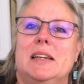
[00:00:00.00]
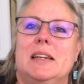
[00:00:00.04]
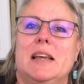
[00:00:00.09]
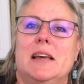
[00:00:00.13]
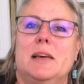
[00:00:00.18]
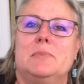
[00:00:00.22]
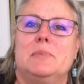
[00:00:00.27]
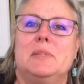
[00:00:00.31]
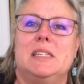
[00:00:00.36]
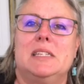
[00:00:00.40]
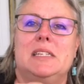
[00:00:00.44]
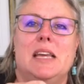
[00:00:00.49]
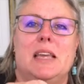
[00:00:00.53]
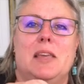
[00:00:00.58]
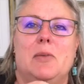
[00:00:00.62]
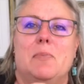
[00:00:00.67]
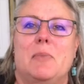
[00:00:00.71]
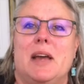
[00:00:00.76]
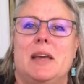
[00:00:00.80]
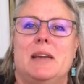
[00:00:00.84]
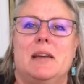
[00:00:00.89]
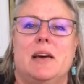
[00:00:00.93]
helps you take your
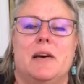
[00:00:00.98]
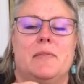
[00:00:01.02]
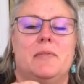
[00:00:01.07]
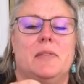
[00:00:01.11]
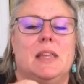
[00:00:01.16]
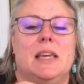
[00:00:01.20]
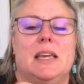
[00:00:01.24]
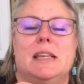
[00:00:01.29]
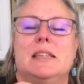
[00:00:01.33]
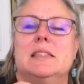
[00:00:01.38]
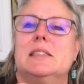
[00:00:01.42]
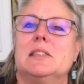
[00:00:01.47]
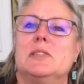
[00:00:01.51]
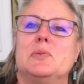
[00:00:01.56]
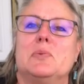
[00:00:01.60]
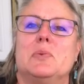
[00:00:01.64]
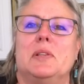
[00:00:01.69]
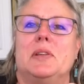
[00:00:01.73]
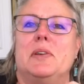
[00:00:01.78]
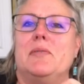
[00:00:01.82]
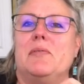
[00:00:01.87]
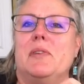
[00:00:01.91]
mind off things is
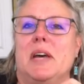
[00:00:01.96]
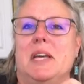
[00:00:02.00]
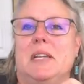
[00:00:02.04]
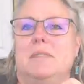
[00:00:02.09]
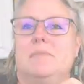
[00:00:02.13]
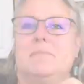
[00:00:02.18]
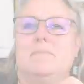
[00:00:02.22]
really fun.